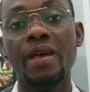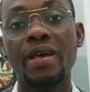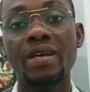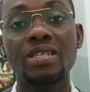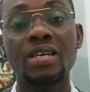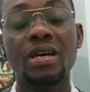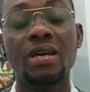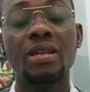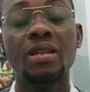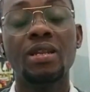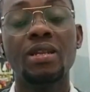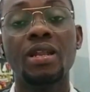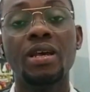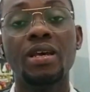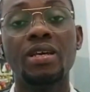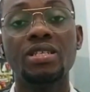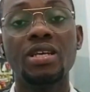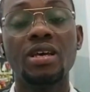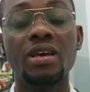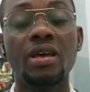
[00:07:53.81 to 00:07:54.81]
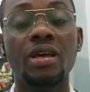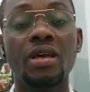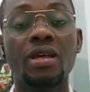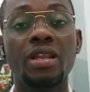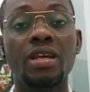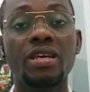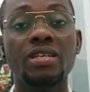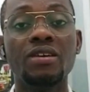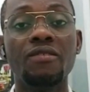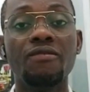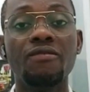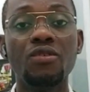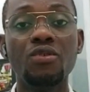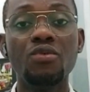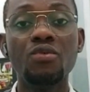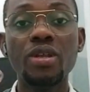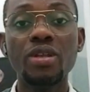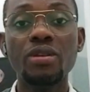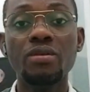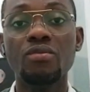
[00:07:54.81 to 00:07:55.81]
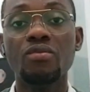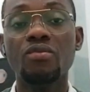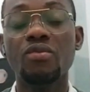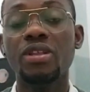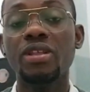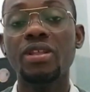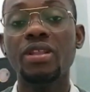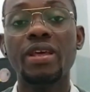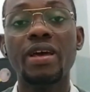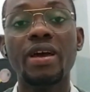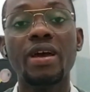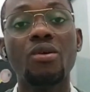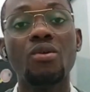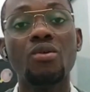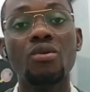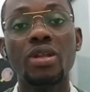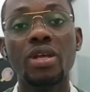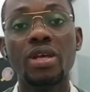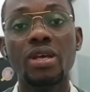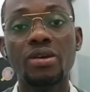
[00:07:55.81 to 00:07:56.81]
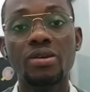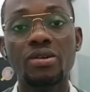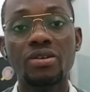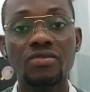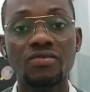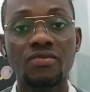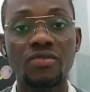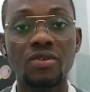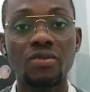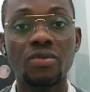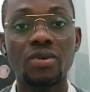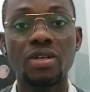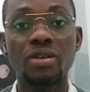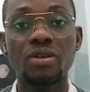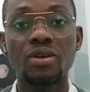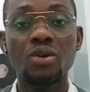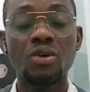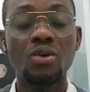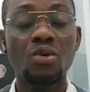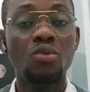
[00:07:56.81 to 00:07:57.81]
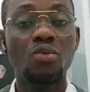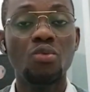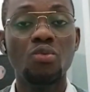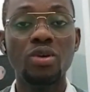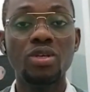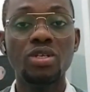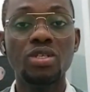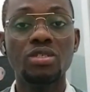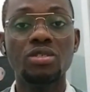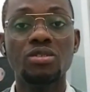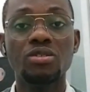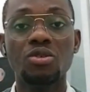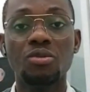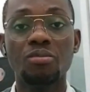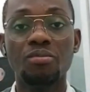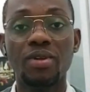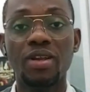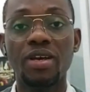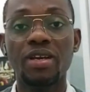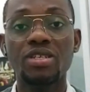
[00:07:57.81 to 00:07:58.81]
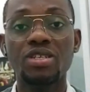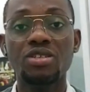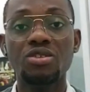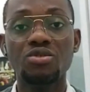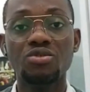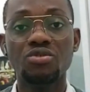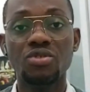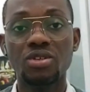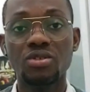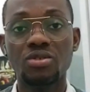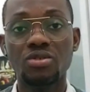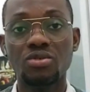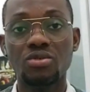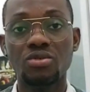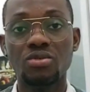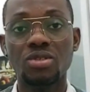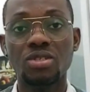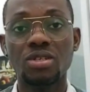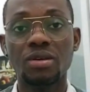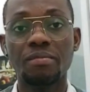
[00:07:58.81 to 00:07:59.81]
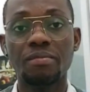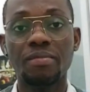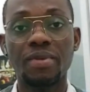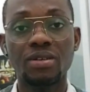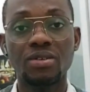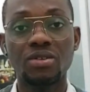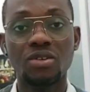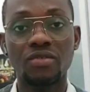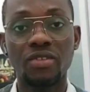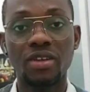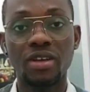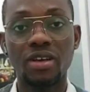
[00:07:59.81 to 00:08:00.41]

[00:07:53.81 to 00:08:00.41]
There is a fluid within the eye called the aqueous fluid, which supplies nutrient to some parts